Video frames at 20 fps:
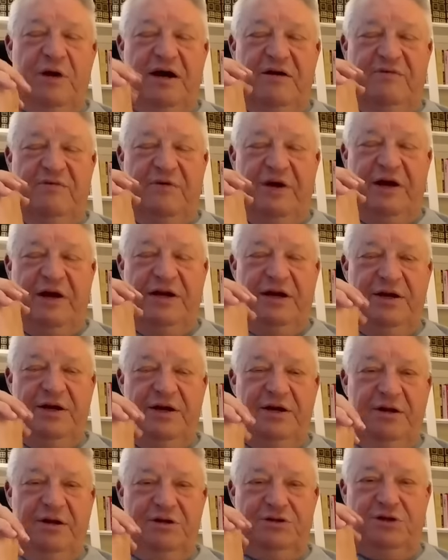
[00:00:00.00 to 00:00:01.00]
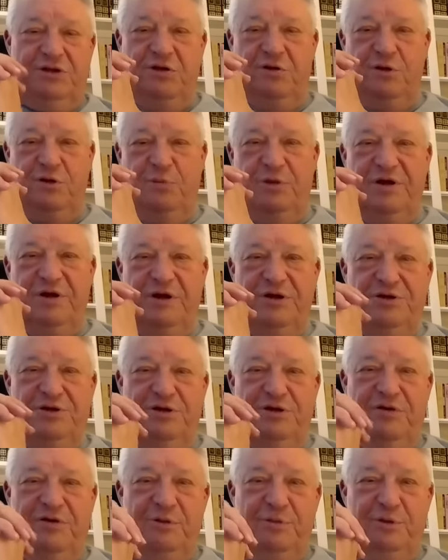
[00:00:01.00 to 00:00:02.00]
modified, idealist
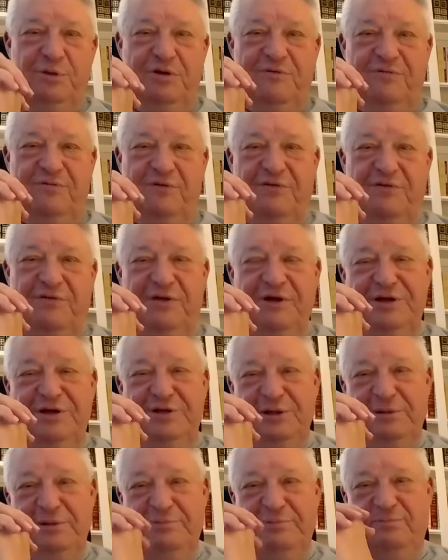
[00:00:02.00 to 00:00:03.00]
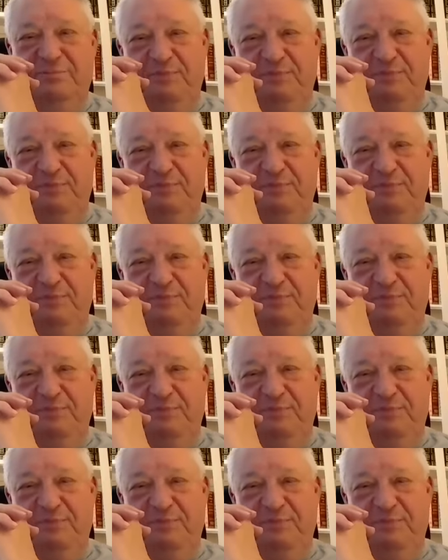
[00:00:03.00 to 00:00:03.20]
interpretation of the book of Revelation.